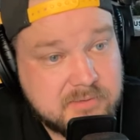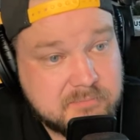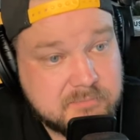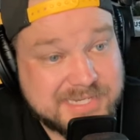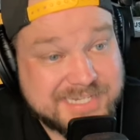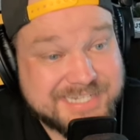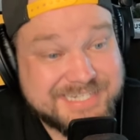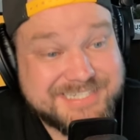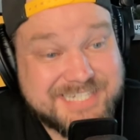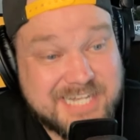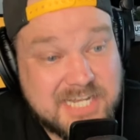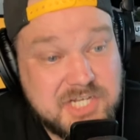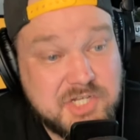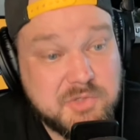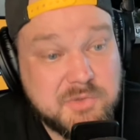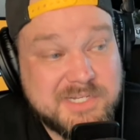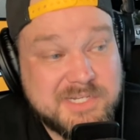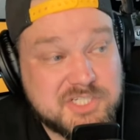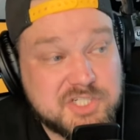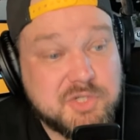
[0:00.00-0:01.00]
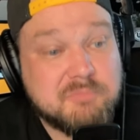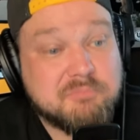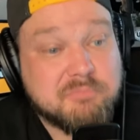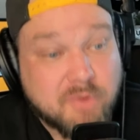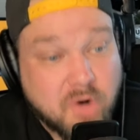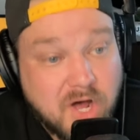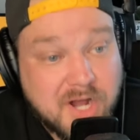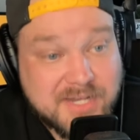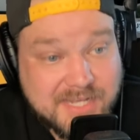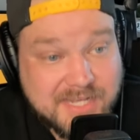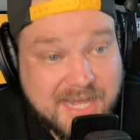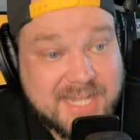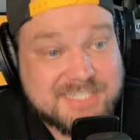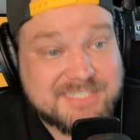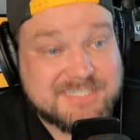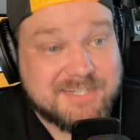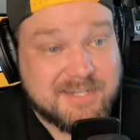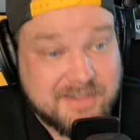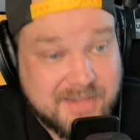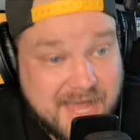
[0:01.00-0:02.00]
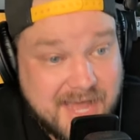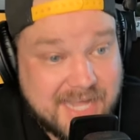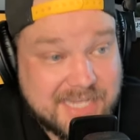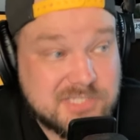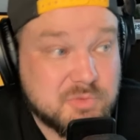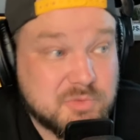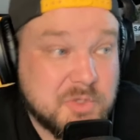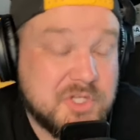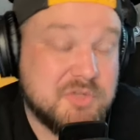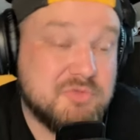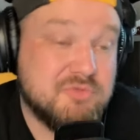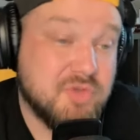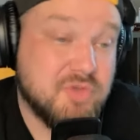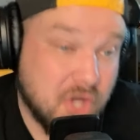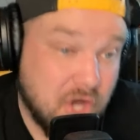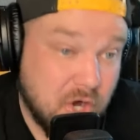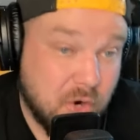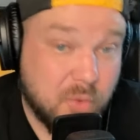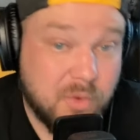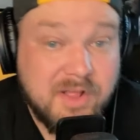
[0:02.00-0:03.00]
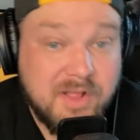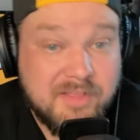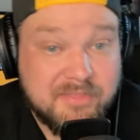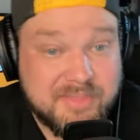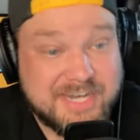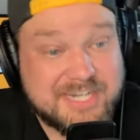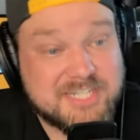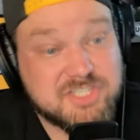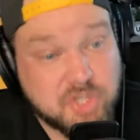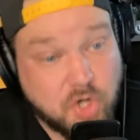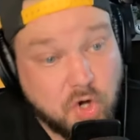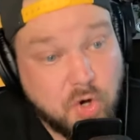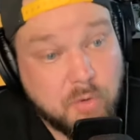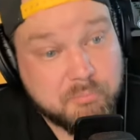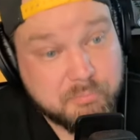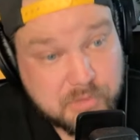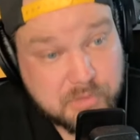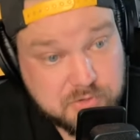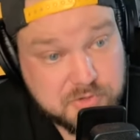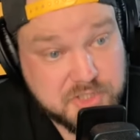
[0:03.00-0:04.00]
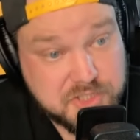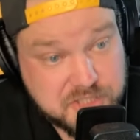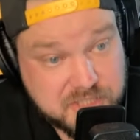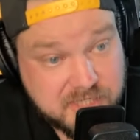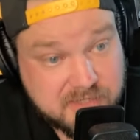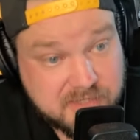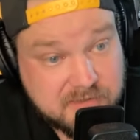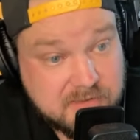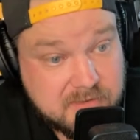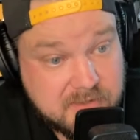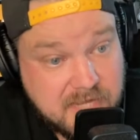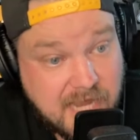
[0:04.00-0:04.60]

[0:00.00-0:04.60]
but continuing to broadcast the lies when you know that it's all bullshit